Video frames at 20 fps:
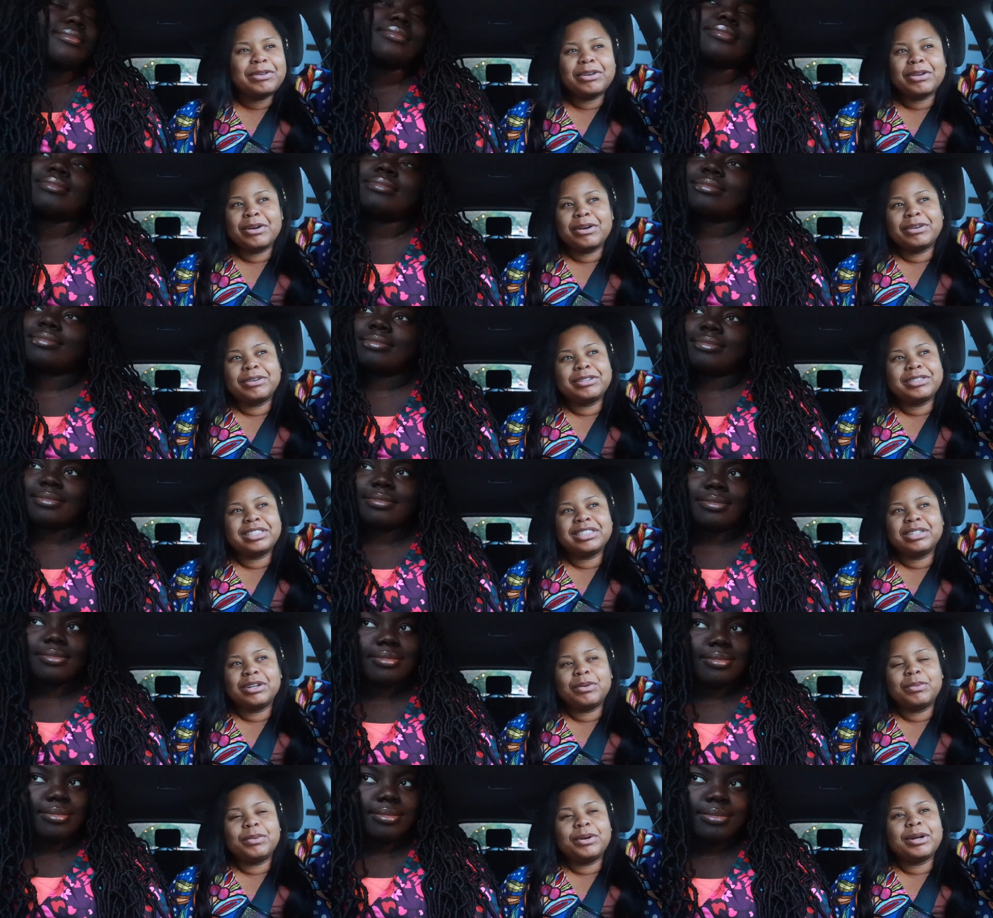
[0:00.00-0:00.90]
Speaker 1: You know,
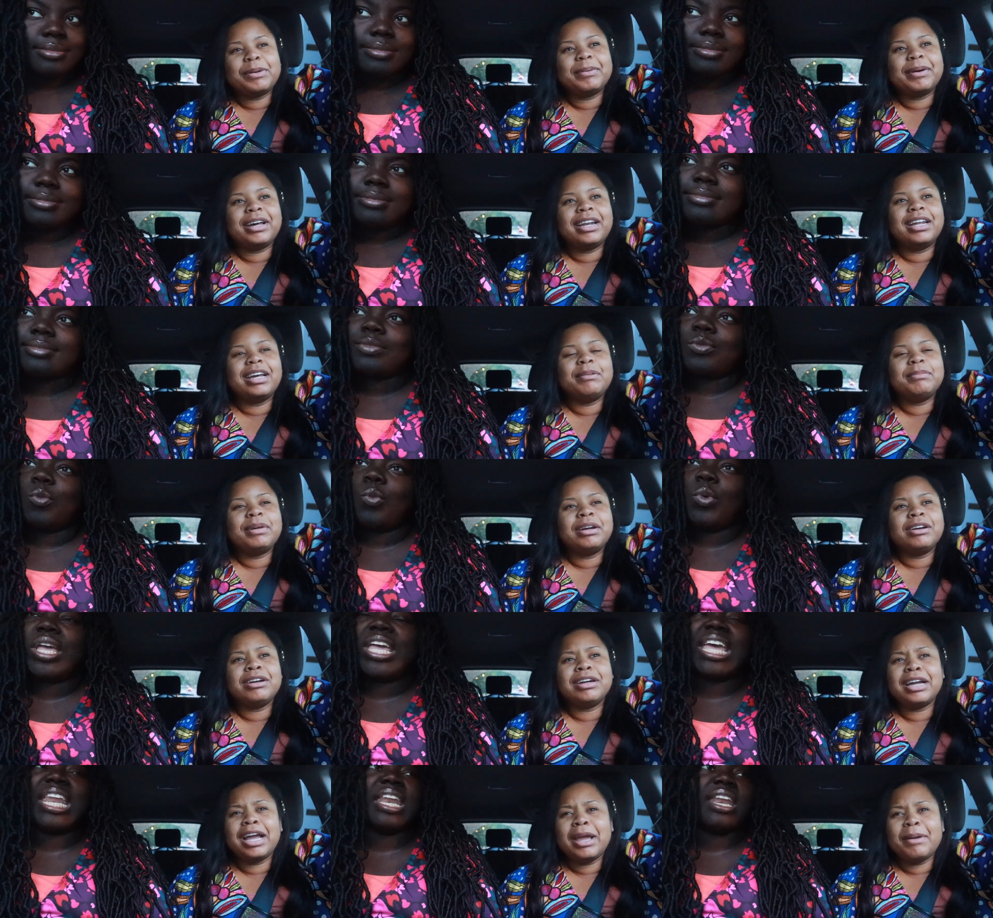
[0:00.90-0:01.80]
don't worry about it." I'm like,
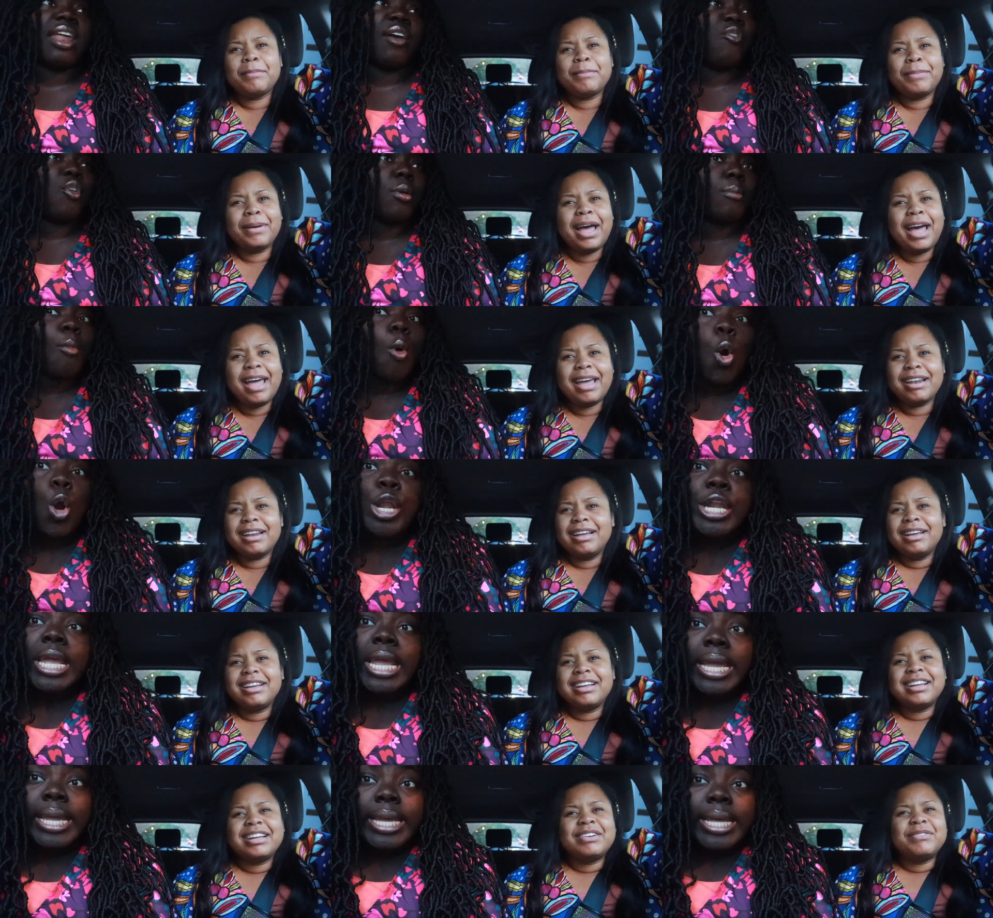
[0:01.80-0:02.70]
"We get it every
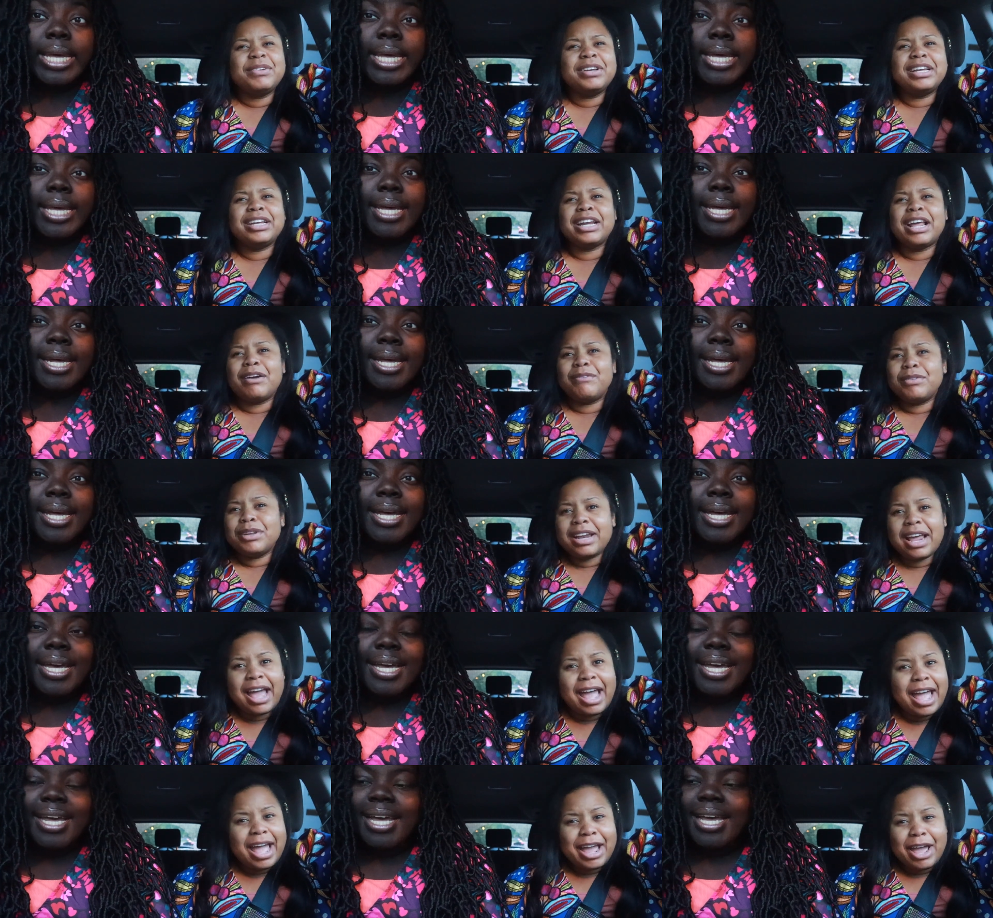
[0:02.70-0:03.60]
morning. We get it every
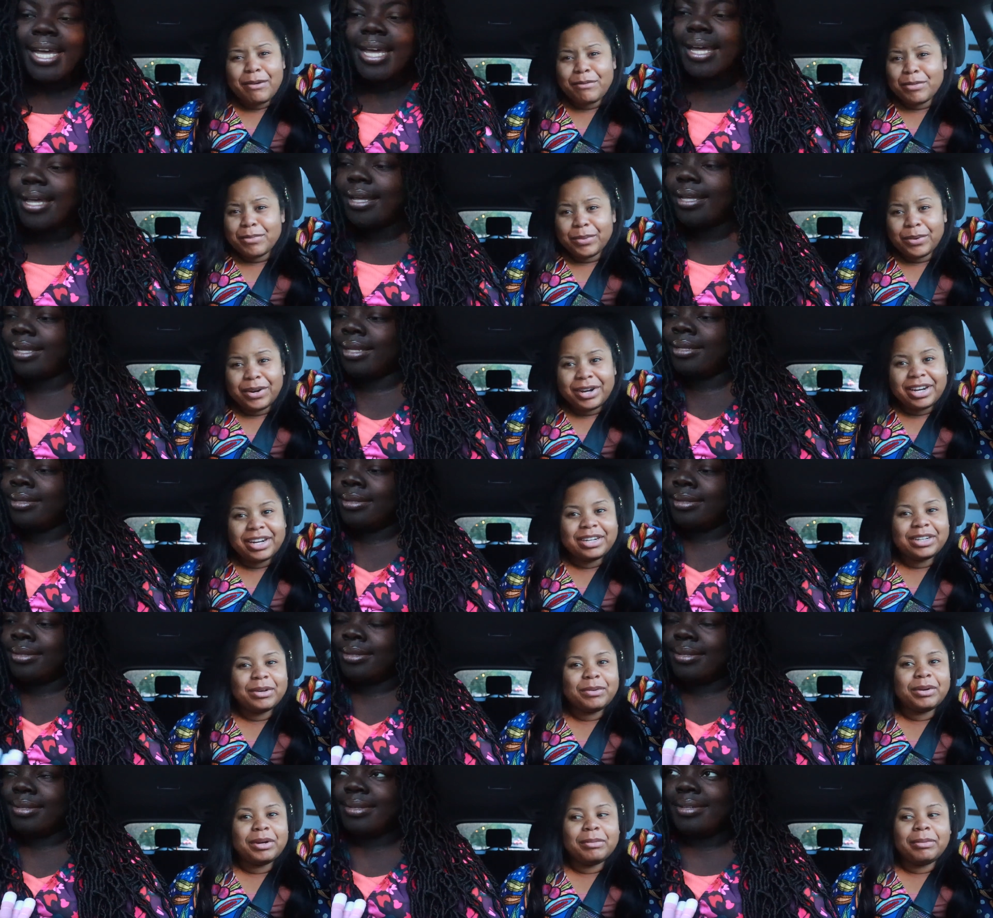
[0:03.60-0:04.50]
day, every morning.
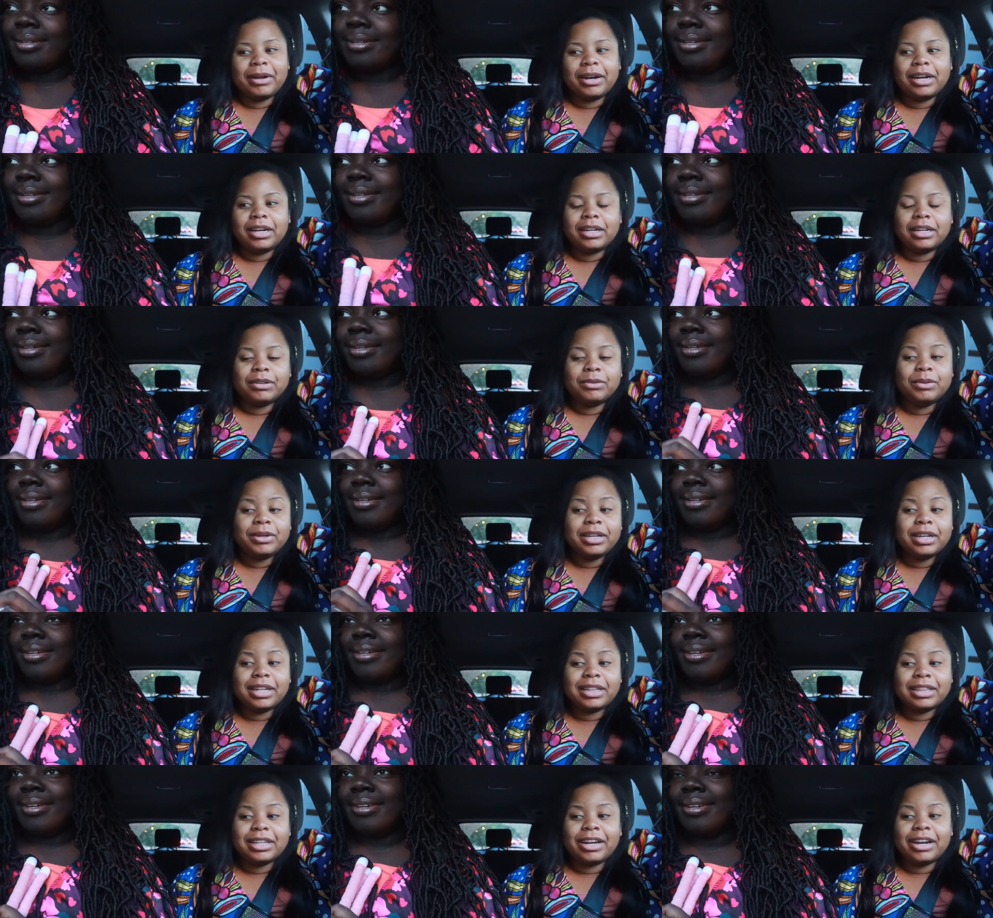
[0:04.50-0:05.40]
Don't worry about it." We
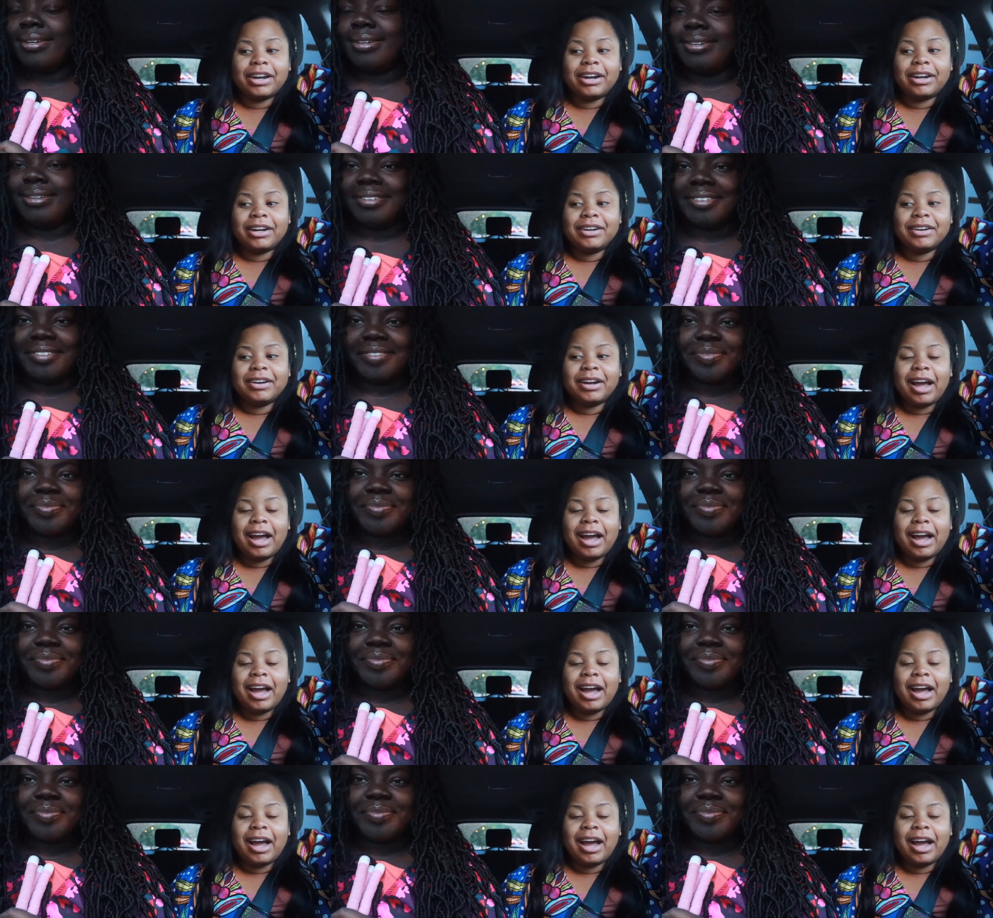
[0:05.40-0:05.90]
get there.